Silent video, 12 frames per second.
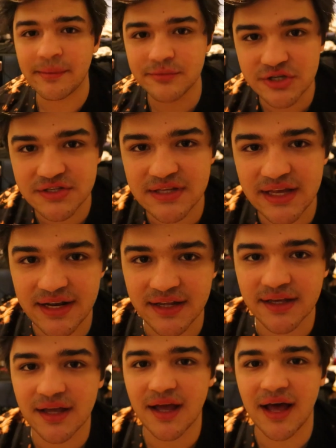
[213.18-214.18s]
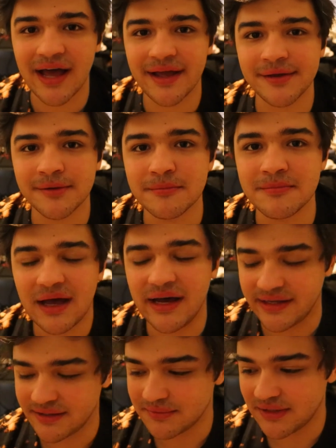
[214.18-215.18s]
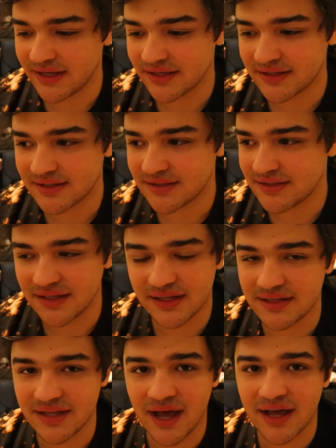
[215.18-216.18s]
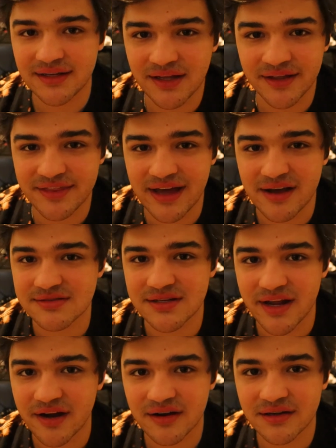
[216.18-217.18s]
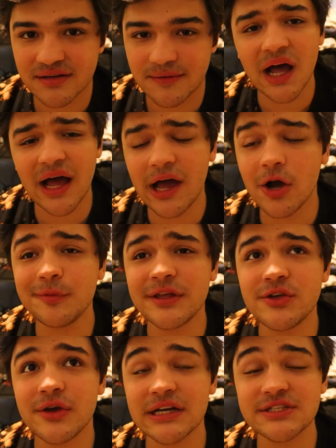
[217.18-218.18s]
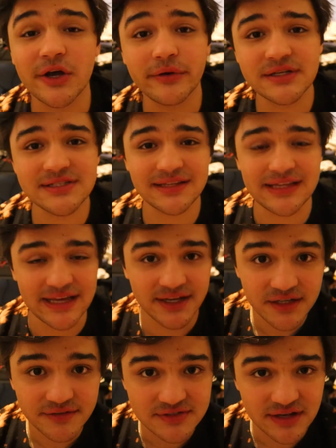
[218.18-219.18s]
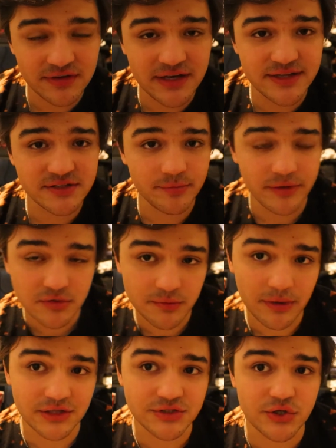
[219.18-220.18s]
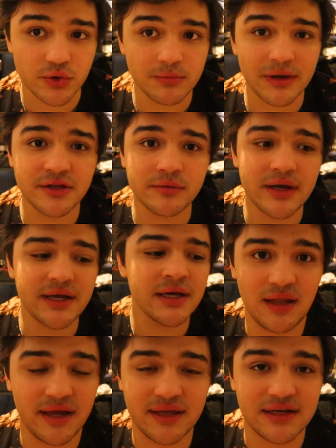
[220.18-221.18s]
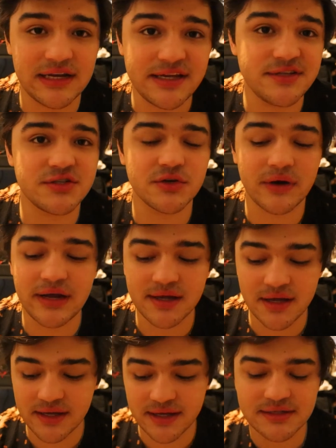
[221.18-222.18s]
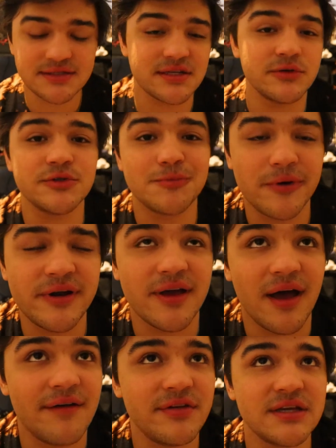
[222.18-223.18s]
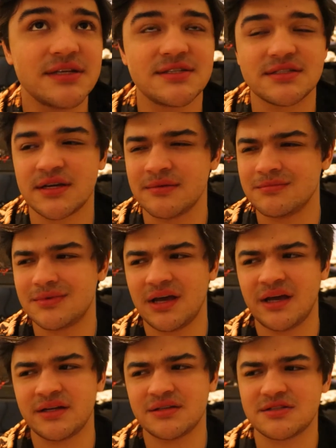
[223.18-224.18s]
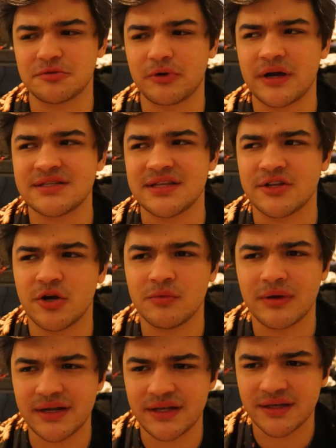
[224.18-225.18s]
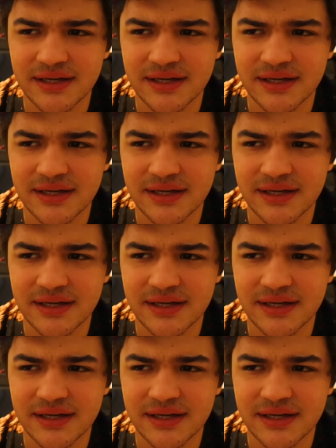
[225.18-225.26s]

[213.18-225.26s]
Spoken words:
I'm just kidding. I am like not a thousandaire. I hope that you guys noticed at the end of 7 days of BepTweBot 2, by the way, like an Easter egg, I guess. It was pretty obvious. I'm kind of surprised that nobody